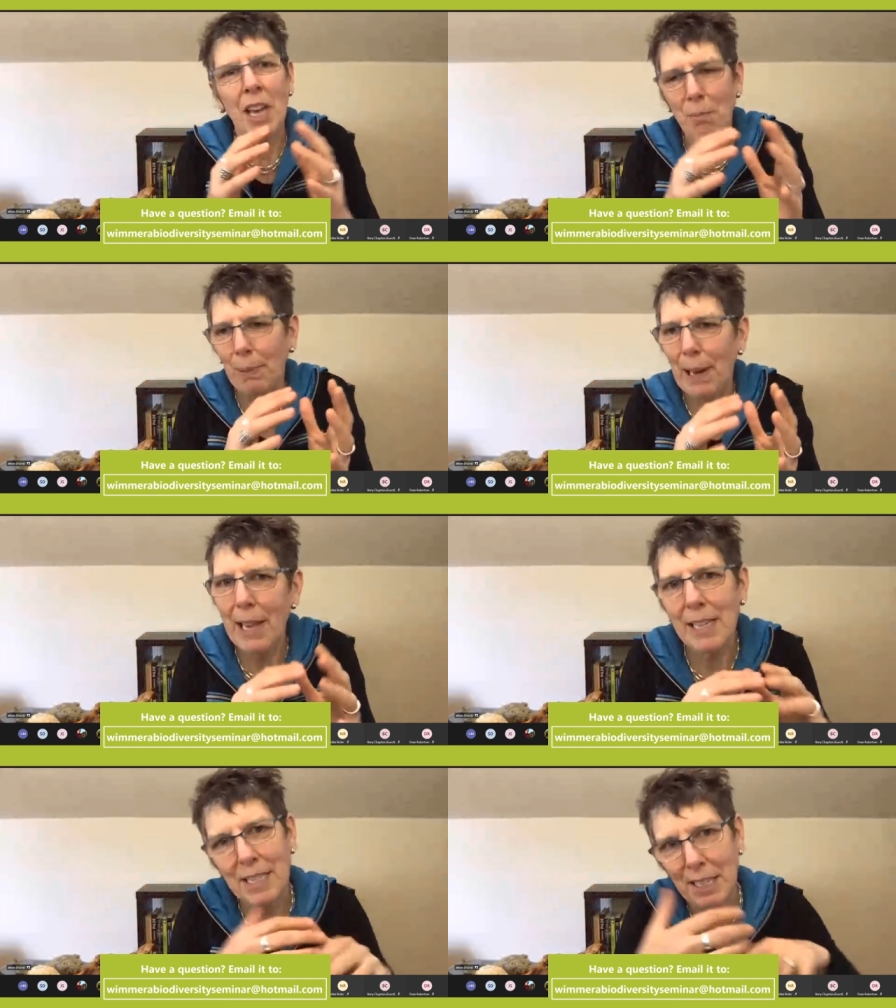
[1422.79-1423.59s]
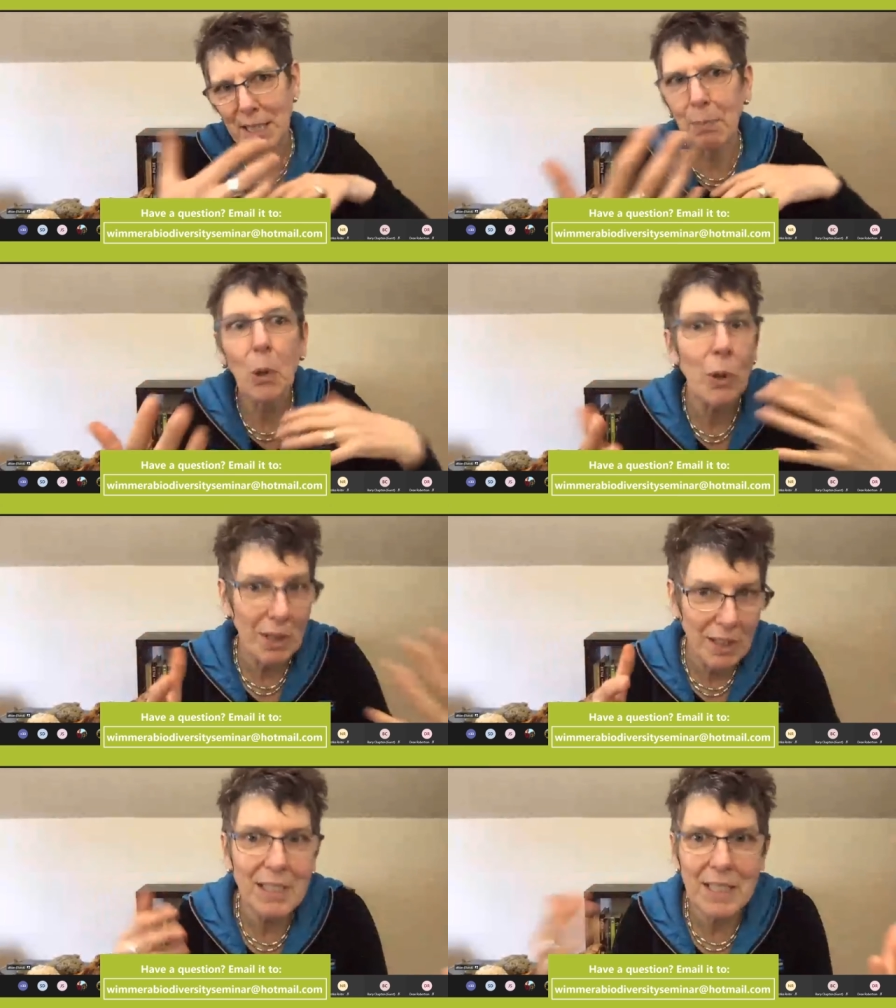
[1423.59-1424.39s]
and plants exploit
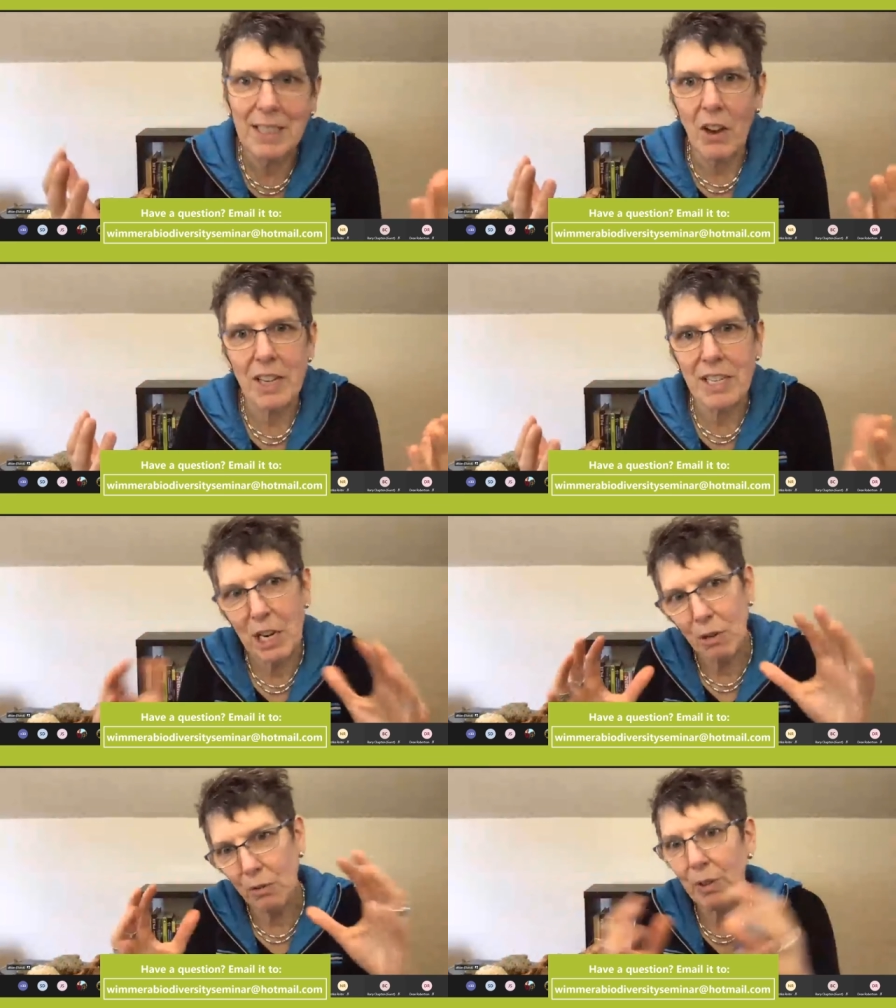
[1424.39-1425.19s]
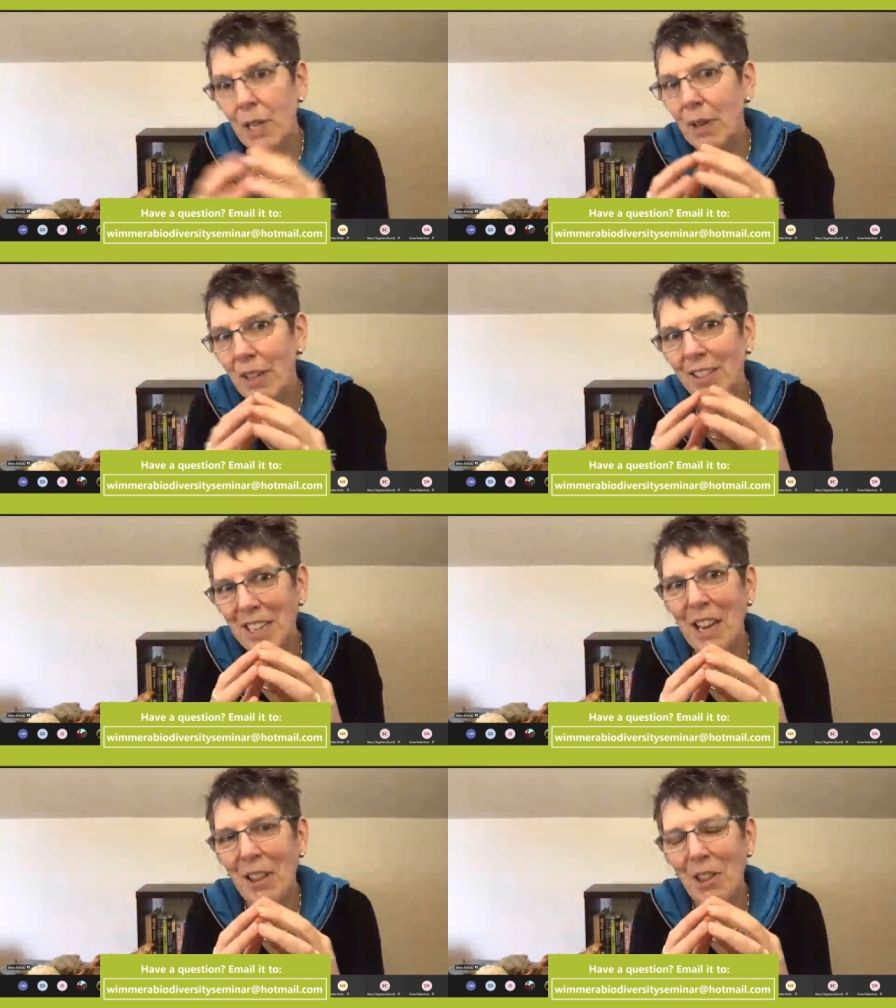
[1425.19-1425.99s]
this idea of living
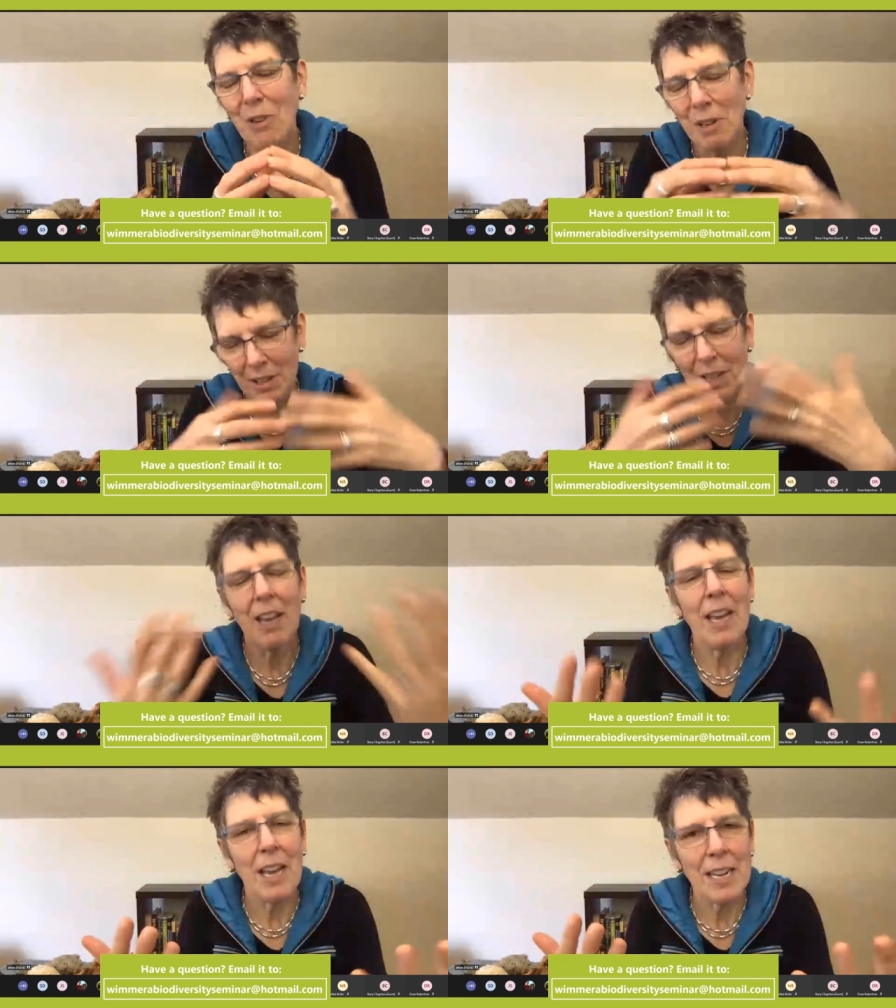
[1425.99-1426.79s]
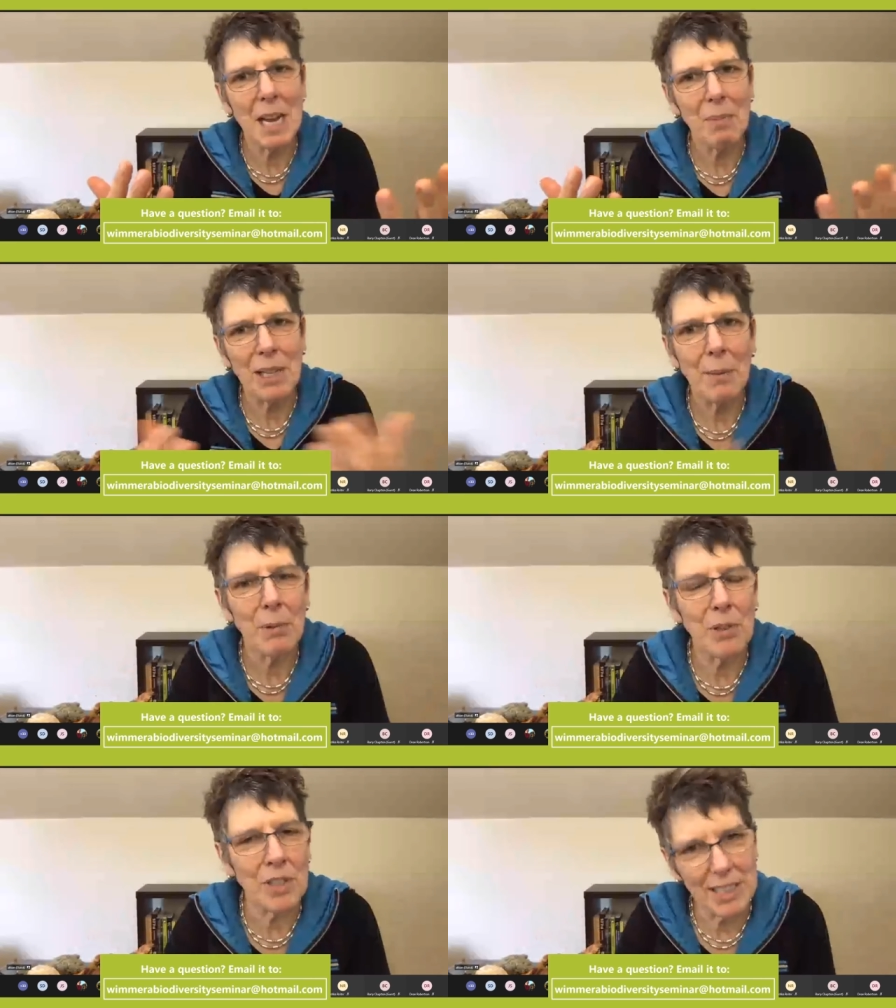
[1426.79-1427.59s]
together and, and doubling up
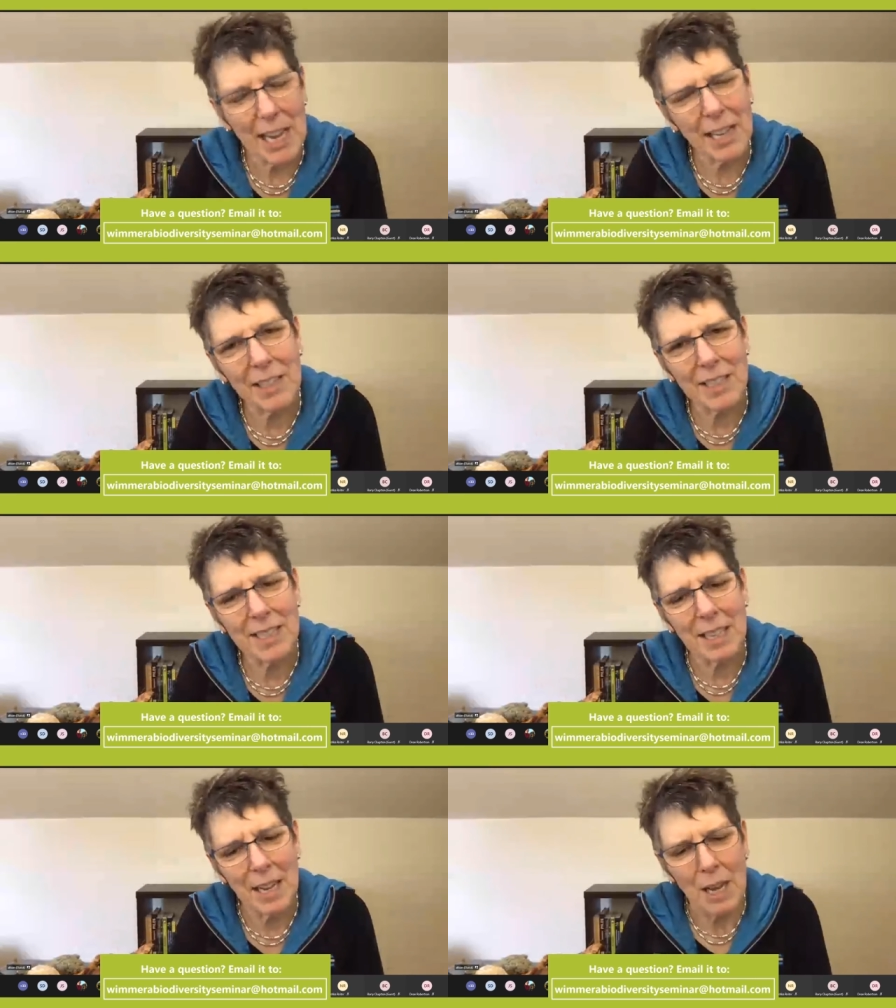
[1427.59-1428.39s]
on your talents.